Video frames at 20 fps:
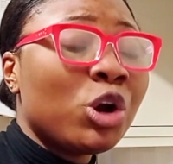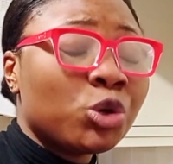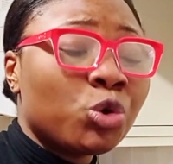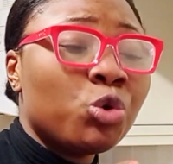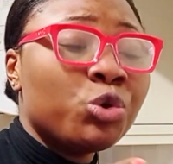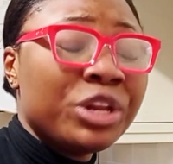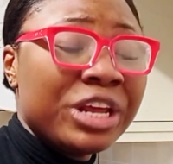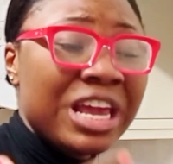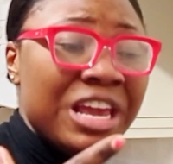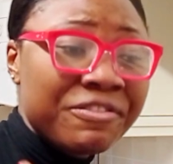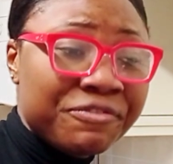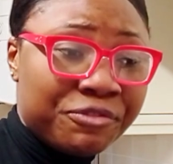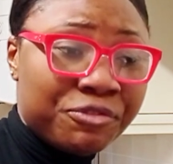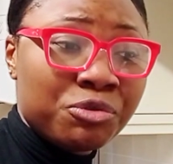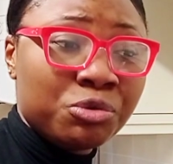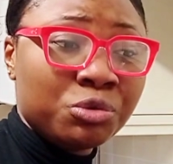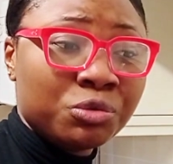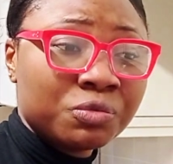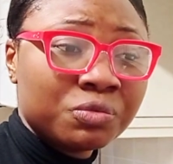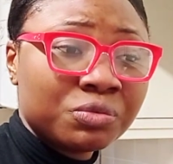could
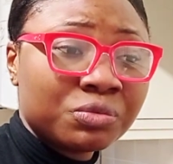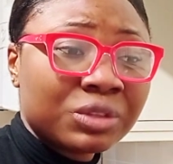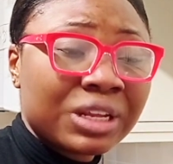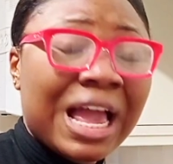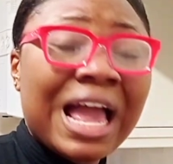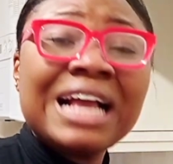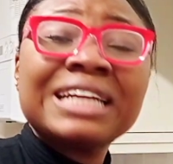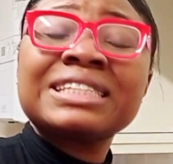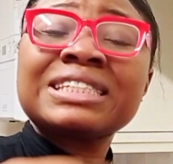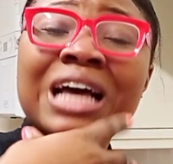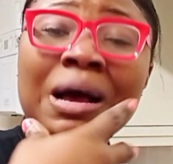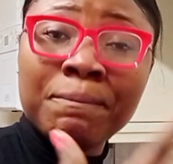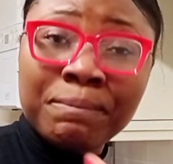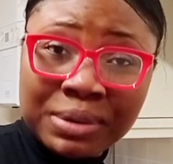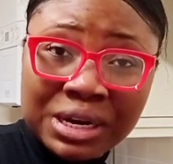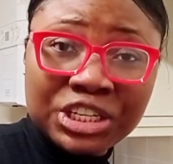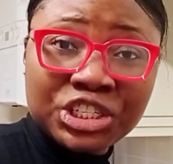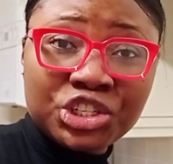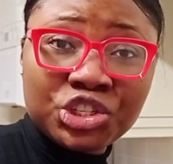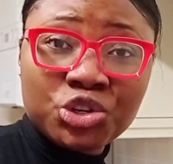even
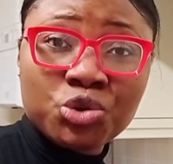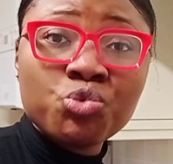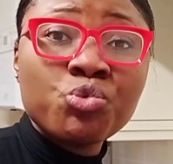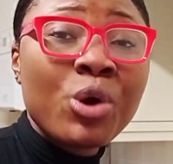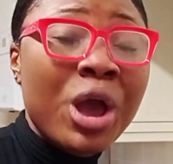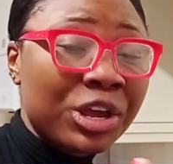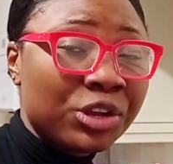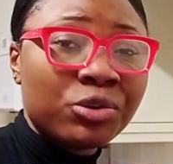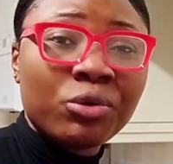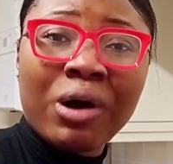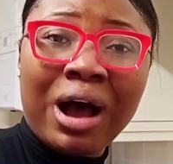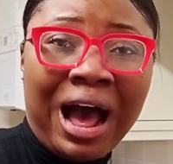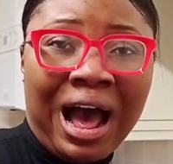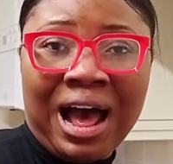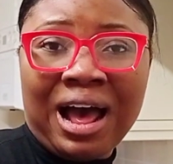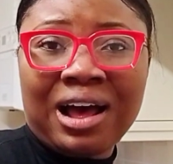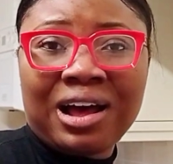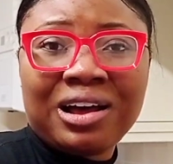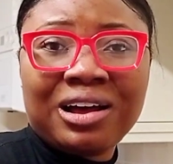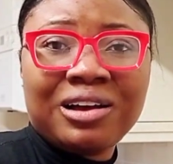establish you where you
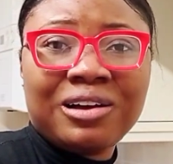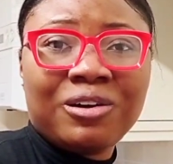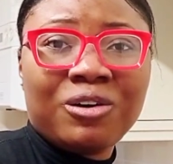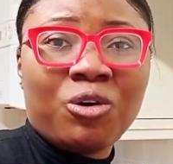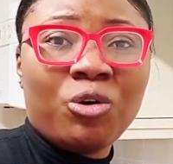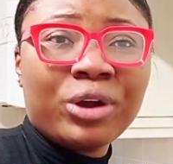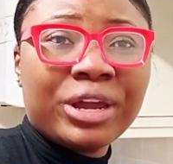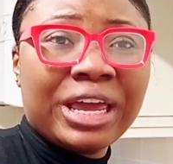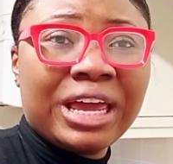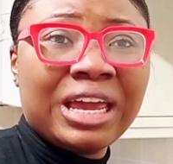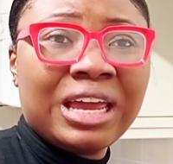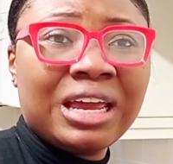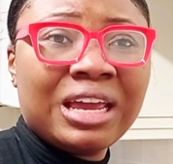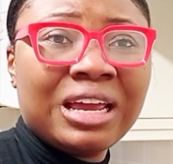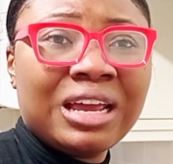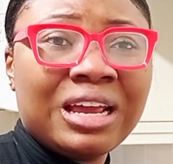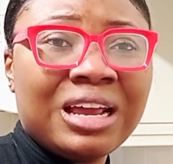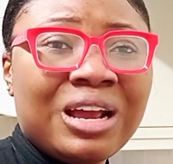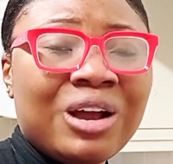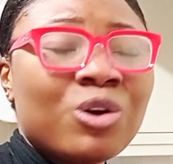are, okay?
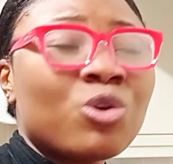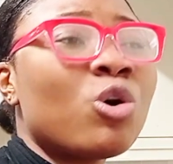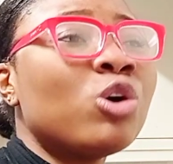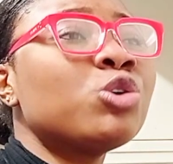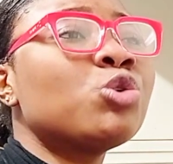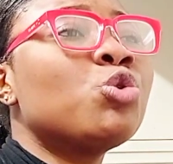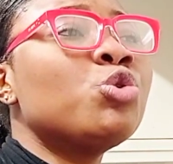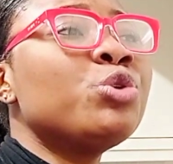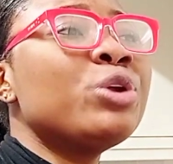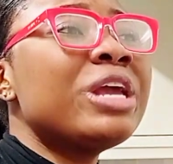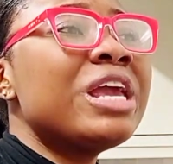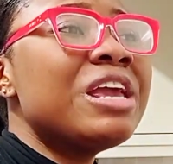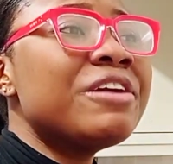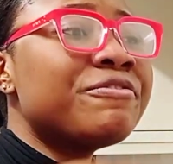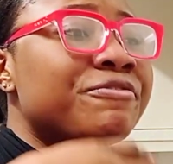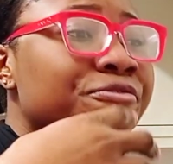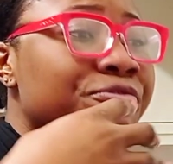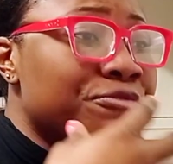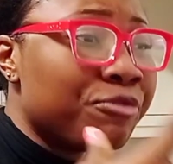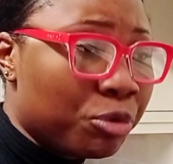God could
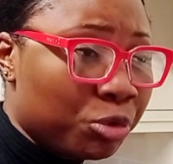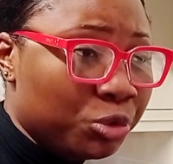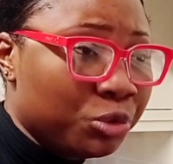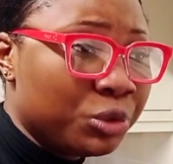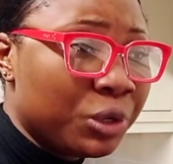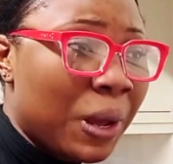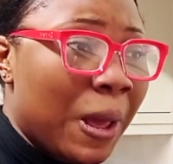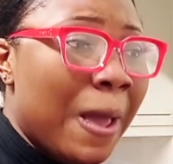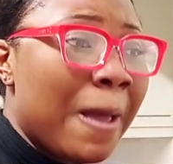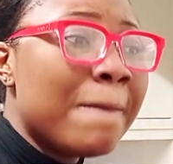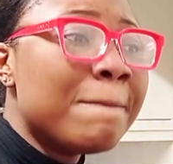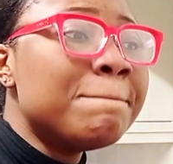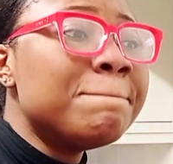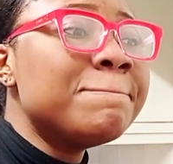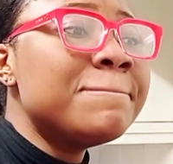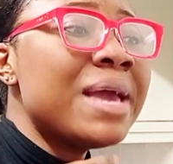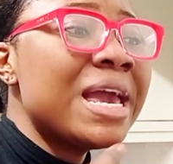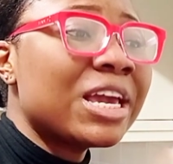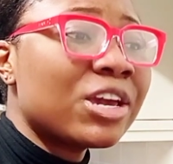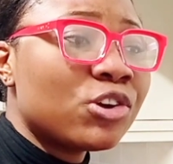even
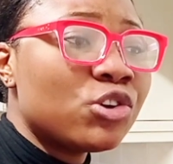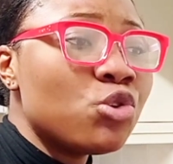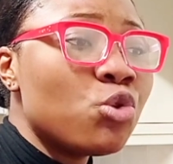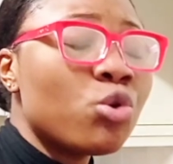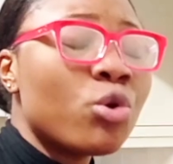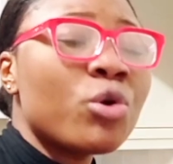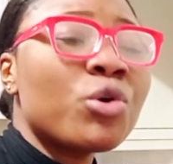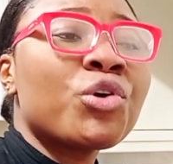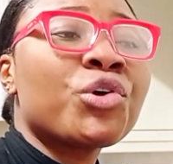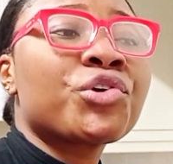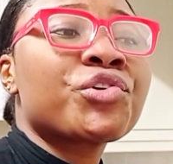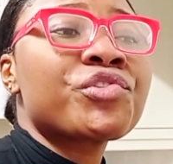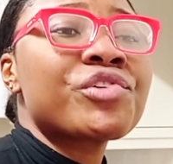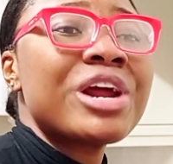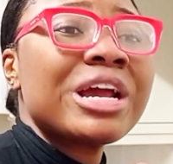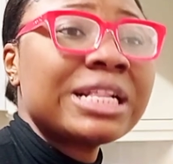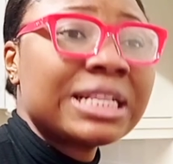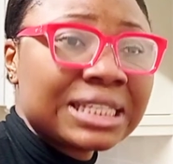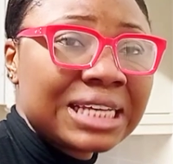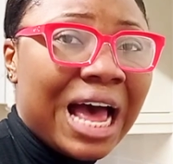make you
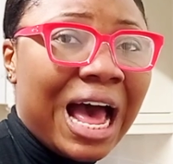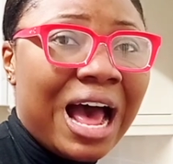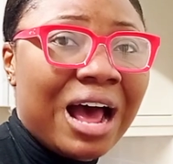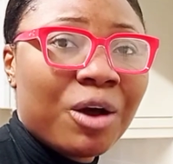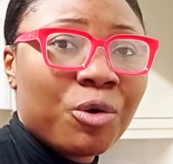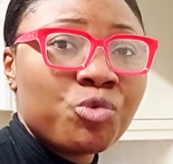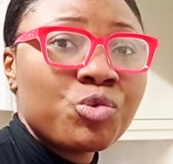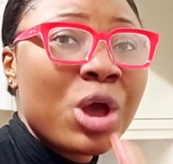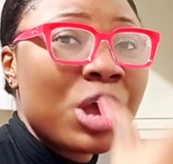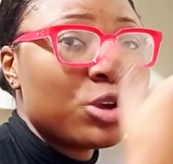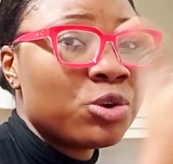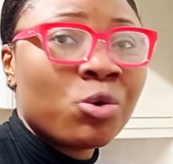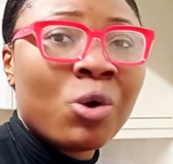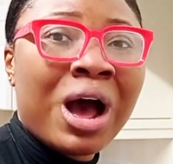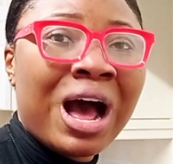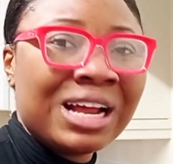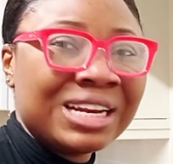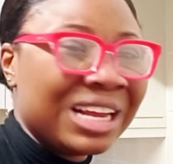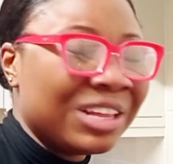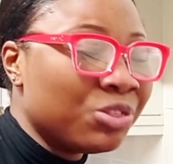greater where you
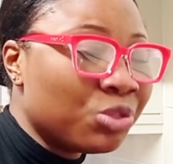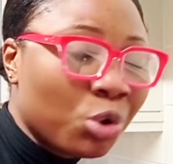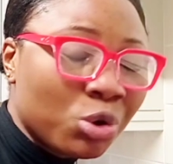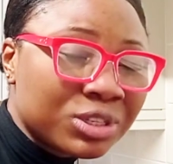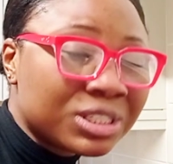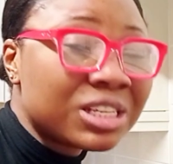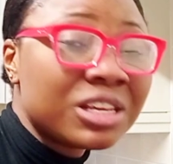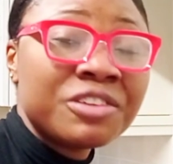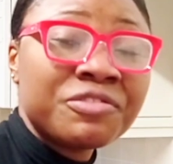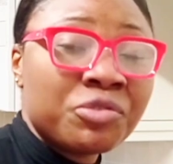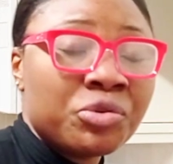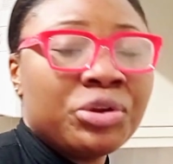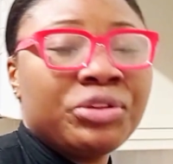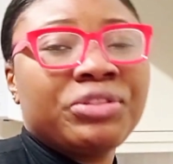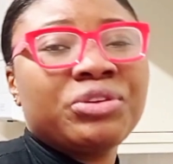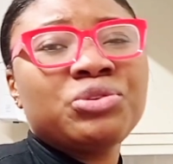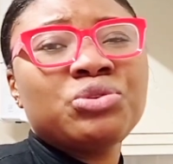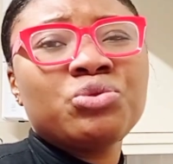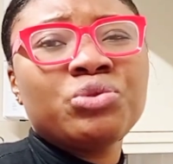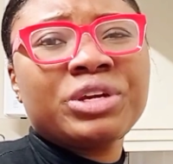are than those even in
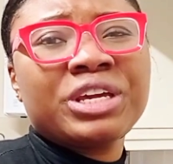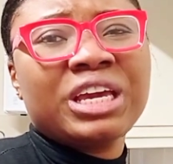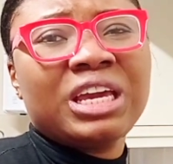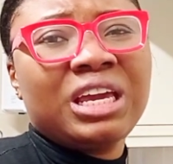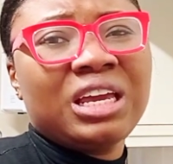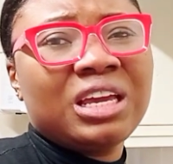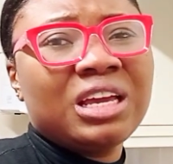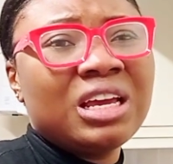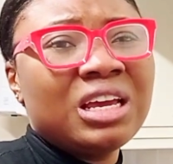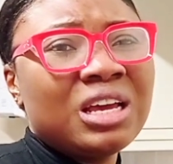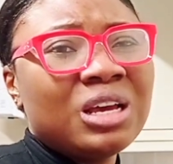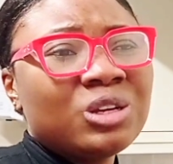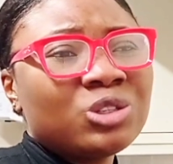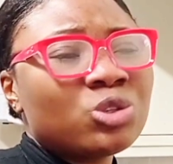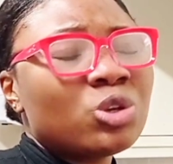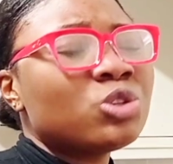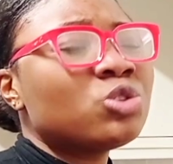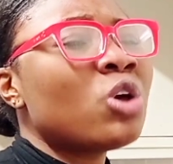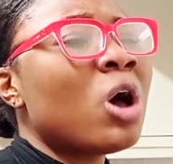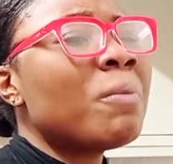the UK.
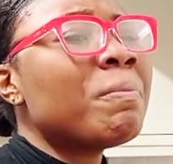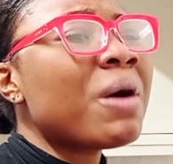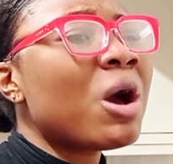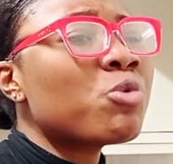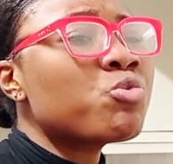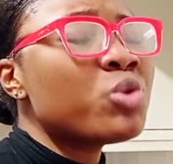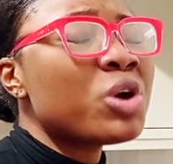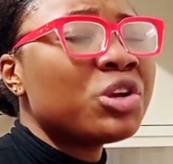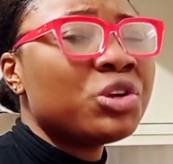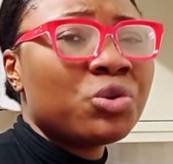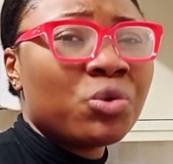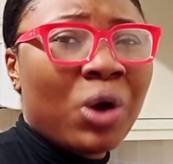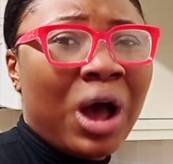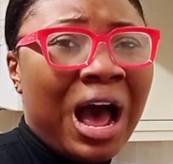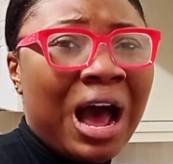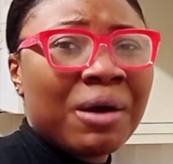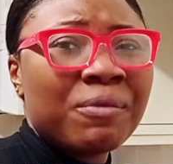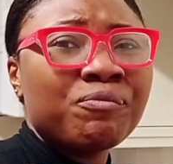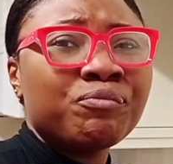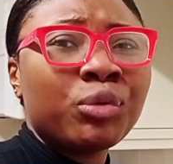So it's not about where you
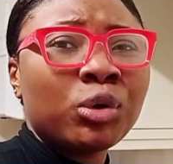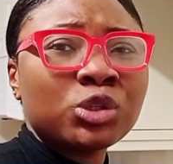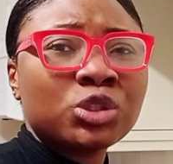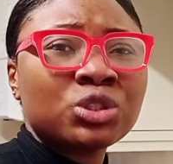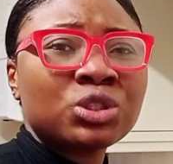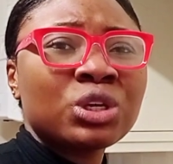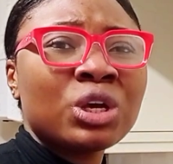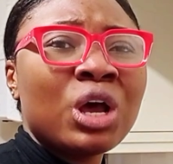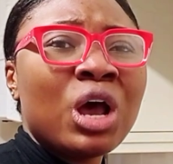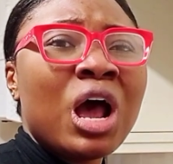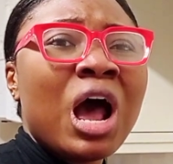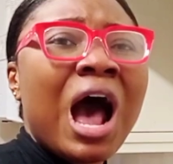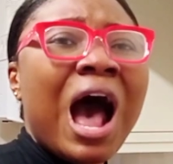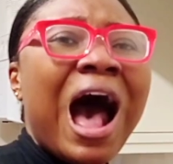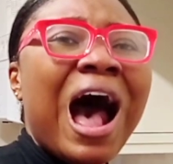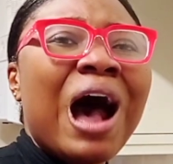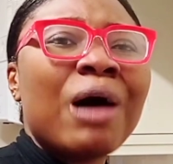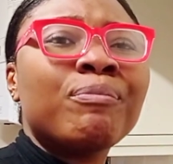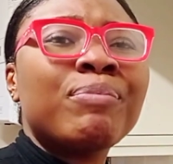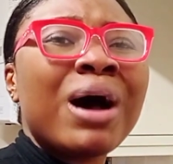are, but
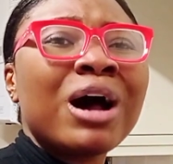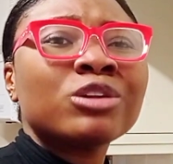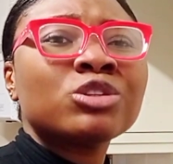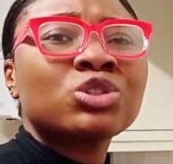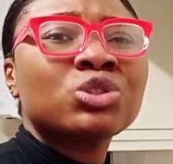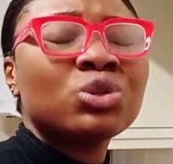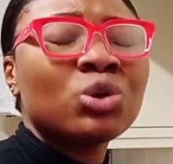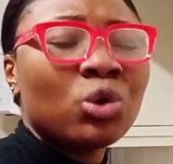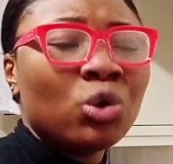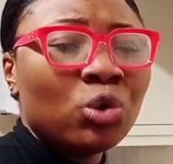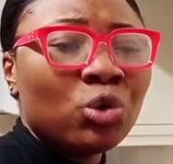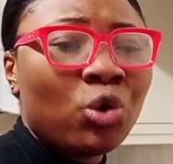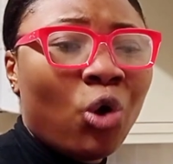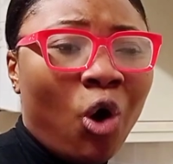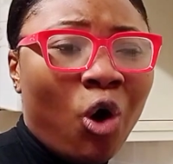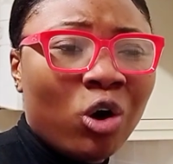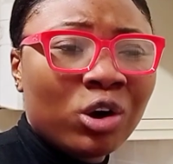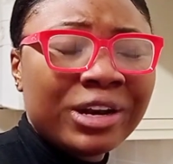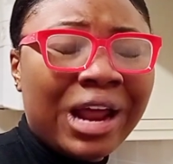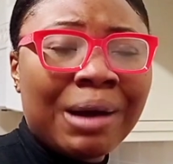about
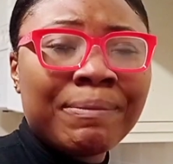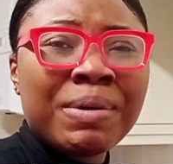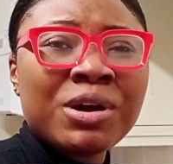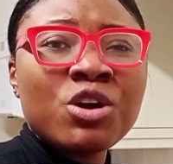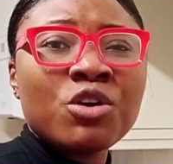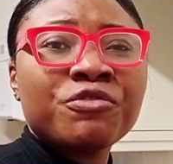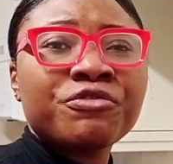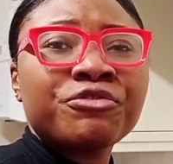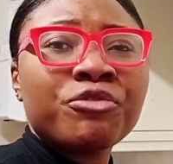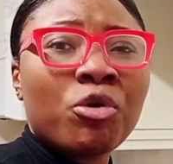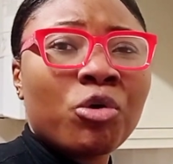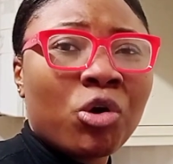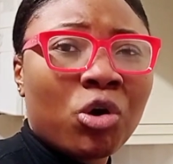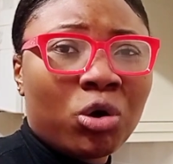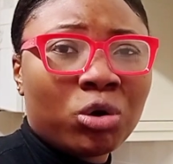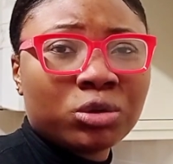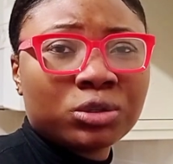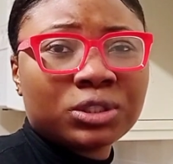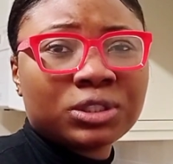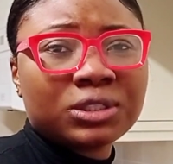God, about your
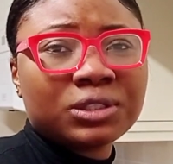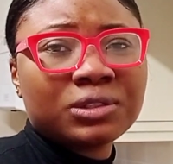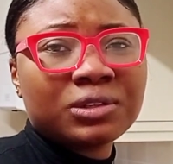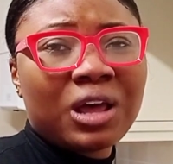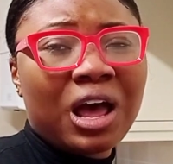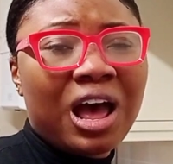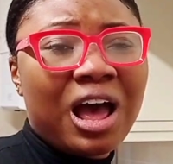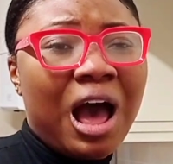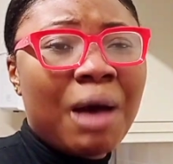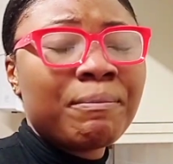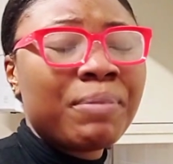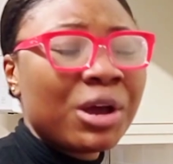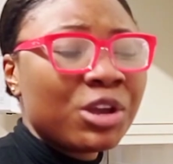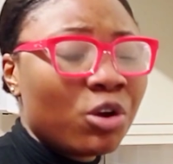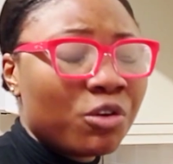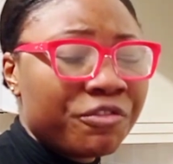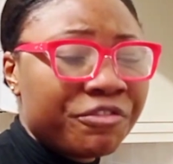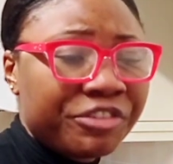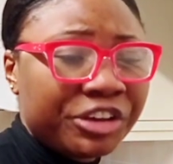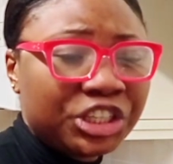focus, about
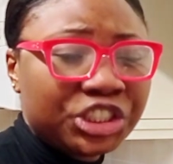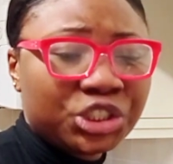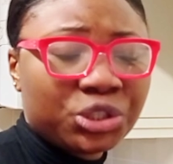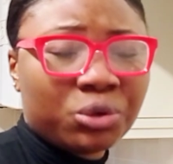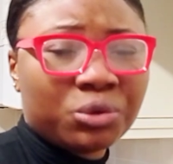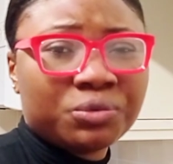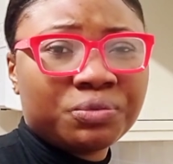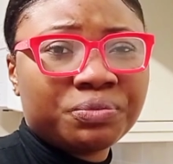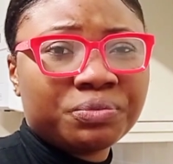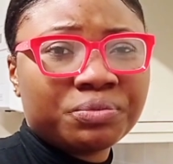your vision,